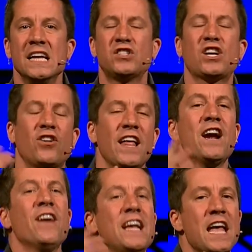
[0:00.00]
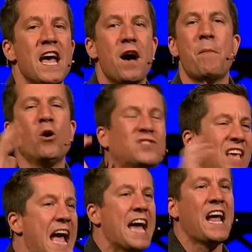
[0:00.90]
declaring him,
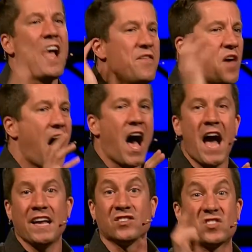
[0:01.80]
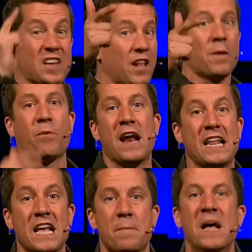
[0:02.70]
Hosanna in the highest,
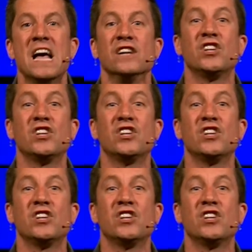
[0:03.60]
celebrating him,